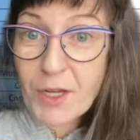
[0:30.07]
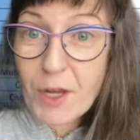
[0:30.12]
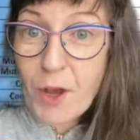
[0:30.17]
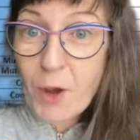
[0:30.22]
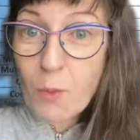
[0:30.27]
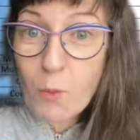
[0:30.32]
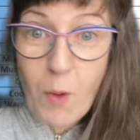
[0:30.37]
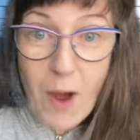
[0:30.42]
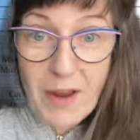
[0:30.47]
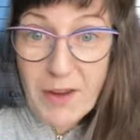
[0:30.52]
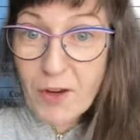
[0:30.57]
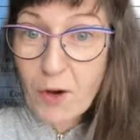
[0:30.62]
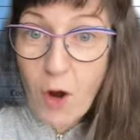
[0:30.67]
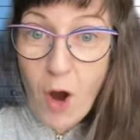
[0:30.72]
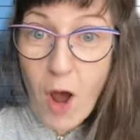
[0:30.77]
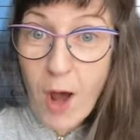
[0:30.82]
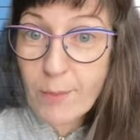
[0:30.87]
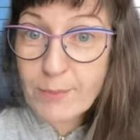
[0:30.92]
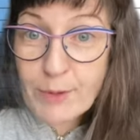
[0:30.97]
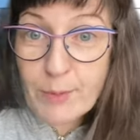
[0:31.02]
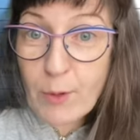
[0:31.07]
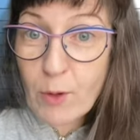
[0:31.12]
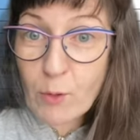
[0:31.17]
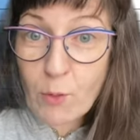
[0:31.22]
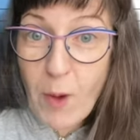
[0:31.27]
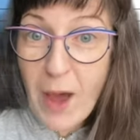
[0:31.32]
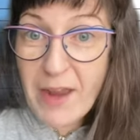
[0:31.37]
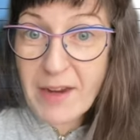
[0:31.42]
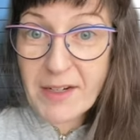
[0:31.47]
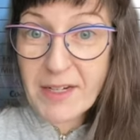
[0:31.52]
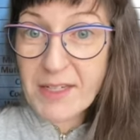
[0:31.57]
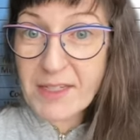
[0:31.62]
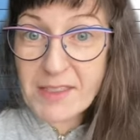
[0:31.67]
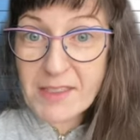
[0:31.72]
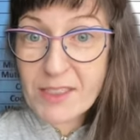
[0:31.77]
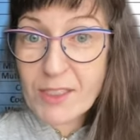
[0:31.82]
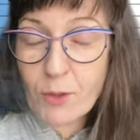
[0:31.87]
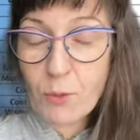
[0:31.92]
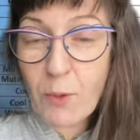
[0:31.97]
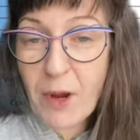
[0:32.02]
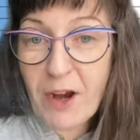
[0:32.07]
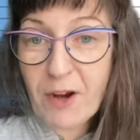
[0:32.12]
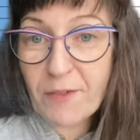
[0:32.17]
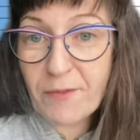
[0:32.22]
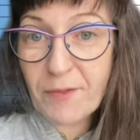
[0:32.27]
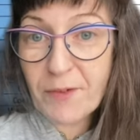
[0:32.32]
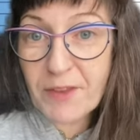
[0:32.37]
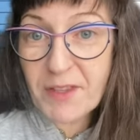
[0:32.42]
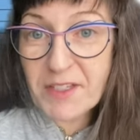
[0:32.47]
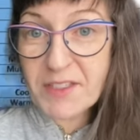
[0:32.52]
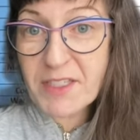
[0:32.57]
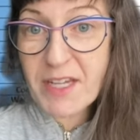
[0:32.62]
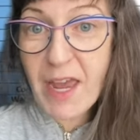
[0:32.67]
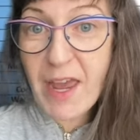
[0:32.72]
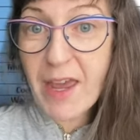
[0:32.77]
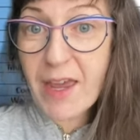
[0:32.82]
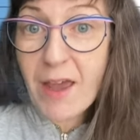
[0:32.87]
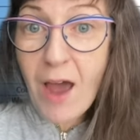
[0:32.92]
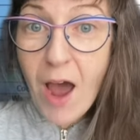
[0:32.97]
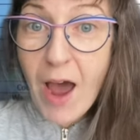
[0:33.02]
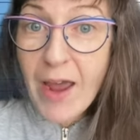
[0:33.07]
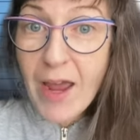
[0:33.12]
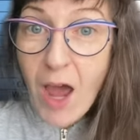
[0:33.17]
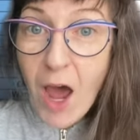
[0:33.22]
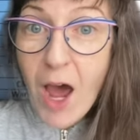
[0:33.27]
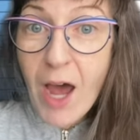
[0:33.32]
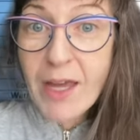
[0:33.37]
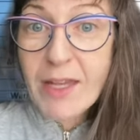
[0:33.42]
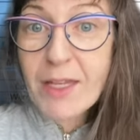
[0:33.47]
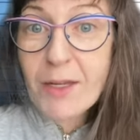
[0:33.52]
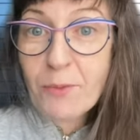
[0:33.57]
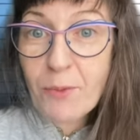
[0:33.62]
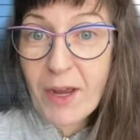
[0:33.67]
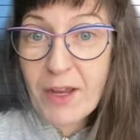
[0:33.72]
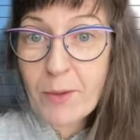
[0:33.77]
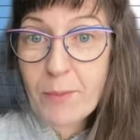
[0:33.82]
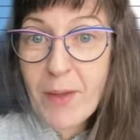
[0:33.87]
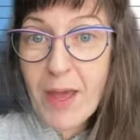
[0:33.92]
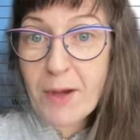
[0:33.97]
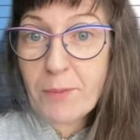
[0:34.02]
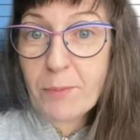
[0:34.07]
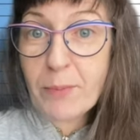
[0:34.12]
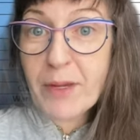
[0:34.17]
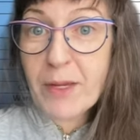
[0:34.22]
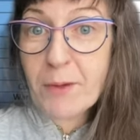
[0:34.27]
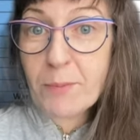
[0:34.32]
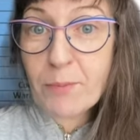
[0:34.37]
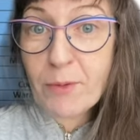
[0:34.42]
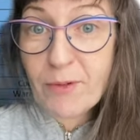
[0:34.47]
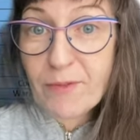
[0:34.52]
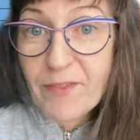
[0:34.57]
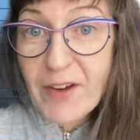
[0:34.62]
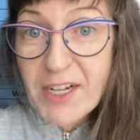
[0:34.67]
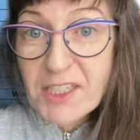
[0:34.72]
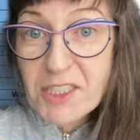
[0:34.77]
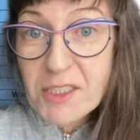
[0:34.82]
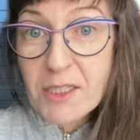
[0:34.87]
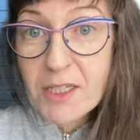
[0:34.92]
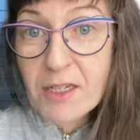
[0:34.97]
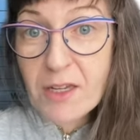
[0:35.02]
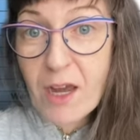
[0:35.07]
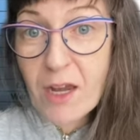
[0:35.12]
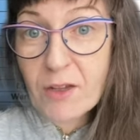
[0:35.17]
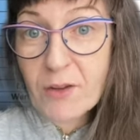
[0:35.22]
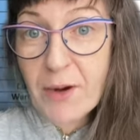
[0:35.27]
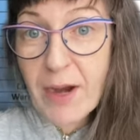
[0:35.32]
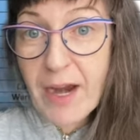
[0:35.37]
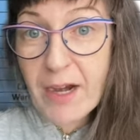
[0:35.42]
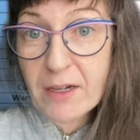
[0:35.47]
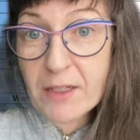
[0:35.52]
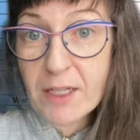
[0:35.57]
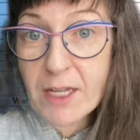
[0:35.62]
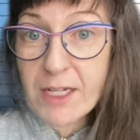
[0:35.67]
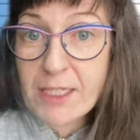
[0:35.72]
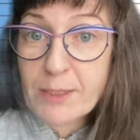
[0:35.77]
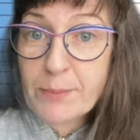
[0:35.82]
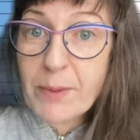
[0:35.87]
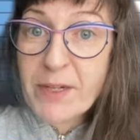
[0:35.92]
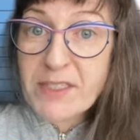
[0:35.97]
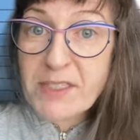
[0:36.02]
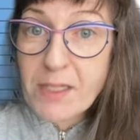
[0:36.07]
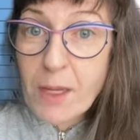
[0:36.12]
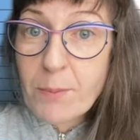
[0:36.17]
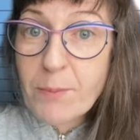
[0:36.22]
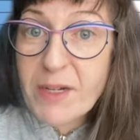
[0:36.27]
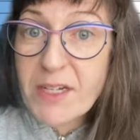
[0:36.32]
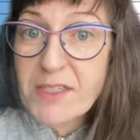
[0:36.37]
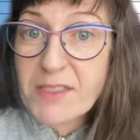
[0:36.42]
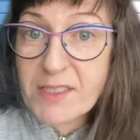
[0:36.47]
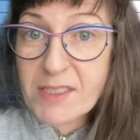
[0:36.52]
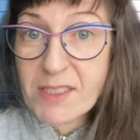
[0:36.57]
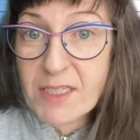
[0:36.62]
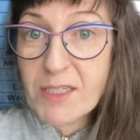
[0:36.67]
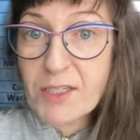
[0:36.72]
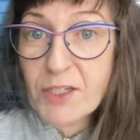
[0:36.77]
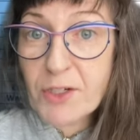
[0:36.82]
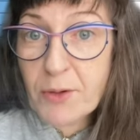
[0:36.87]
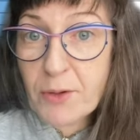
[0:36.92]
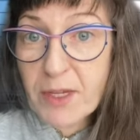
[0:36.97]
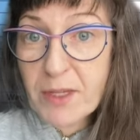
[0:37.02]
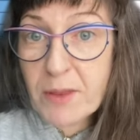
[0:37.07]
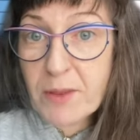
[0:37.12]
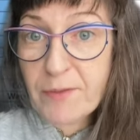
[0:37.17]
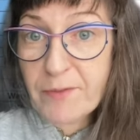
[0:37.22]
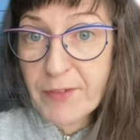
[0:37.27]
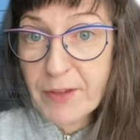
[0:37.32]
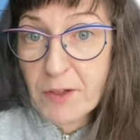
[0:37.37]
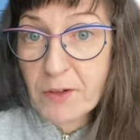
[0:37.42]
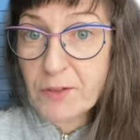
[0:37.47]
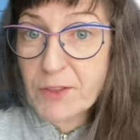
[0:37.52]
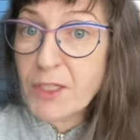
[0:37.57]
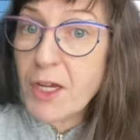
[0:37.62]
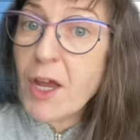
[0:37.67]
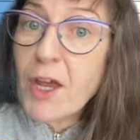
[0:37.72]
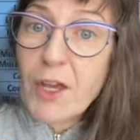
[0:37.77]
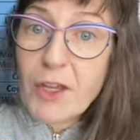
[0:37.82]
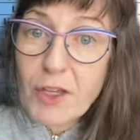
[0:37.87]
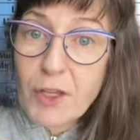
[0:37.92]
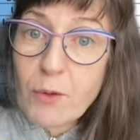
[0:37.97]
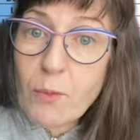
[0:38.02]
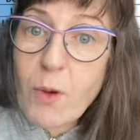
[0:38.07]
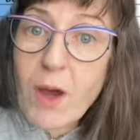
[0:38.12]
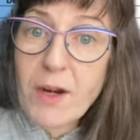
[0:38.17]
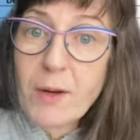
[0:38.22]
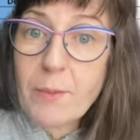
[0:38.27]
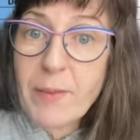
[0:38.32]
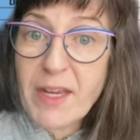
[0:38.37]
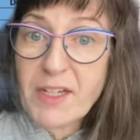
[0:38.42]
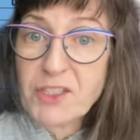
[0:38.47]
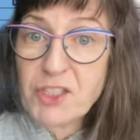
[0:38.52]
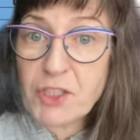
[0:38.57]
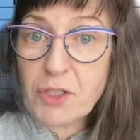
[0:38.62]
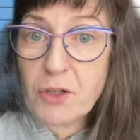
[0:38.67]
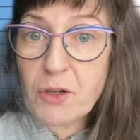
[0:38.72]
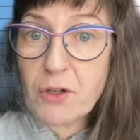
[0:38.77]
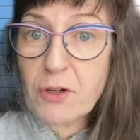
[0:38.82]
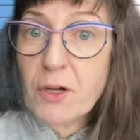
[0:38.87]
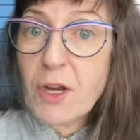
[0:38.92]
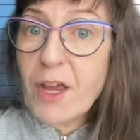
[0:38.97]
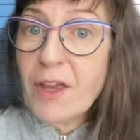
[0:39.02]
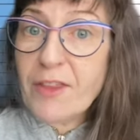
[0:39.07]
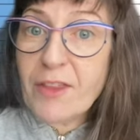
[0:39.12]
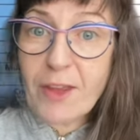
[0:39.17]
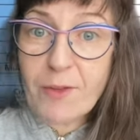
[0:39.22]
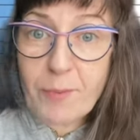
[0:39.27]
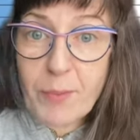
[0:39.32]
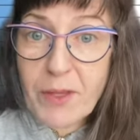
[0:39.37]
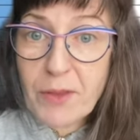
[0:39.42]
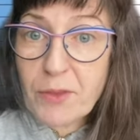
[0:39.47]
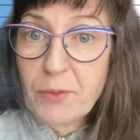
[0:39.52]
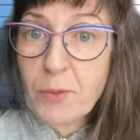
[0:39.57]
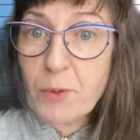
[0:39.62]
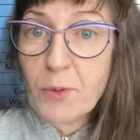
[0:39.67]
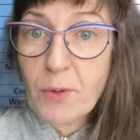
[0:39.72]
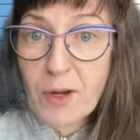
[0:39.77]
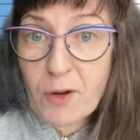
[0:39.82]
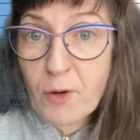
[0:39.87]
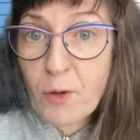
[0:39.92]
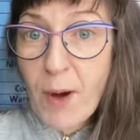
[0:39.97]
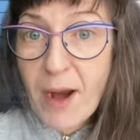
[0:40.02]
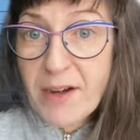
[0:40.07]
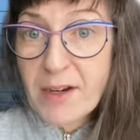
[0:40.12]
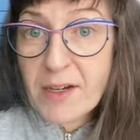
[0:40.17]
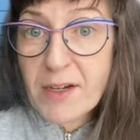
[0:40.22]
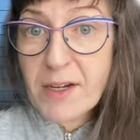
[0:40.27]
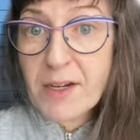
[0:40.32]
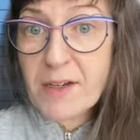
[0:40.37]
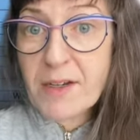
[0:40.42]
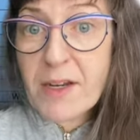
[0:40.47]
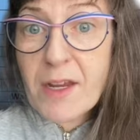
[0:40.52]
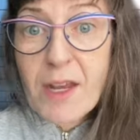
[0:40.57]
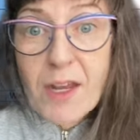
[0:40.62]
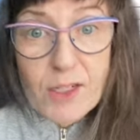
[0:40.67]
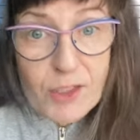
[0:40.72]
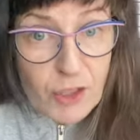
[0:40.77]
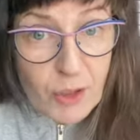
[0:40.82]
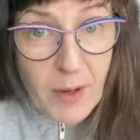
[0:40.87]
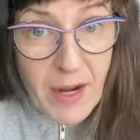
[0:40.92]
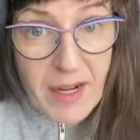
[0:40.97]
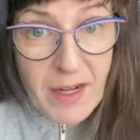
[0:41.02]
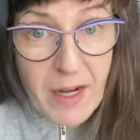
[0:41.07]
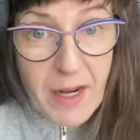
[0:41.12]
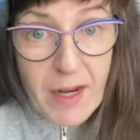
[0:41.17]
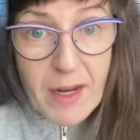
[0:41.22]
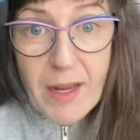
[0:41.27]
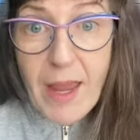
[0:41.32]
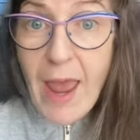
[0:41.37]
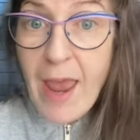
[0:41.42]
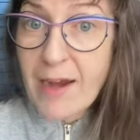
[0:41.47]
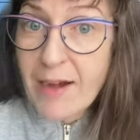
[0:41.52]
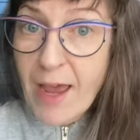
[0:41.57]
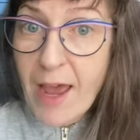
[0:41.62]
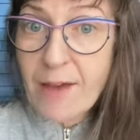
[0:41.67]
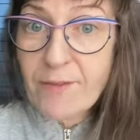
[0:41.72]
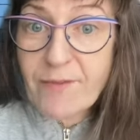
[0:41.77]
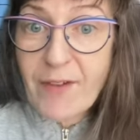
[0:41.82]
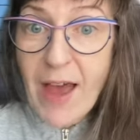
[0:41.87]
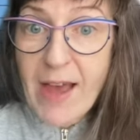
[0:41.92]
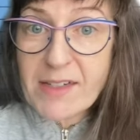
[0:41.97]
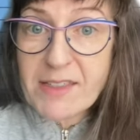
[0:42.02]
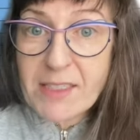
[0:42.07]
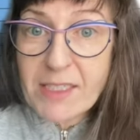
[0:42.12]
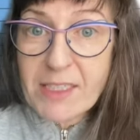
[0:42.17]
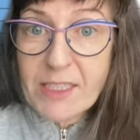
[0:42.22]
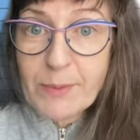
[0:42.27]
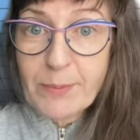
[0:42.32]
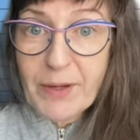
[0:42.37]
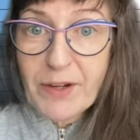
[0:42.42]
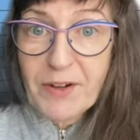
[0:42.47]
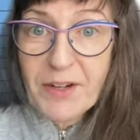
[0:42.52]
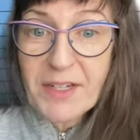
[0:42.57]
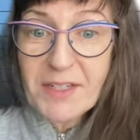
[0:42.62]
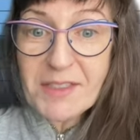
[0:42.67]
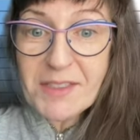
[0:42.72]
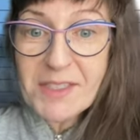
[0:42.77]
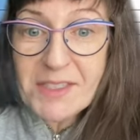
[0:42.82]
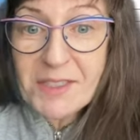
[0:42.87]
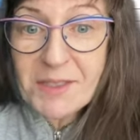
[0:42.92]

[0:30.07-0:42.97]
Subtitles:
what your optimal white is to wear for the day, I highly recommend being professionally color analyzed by somebody senior in the field. You'll want to make sure they've been through accredited training and have vast experience.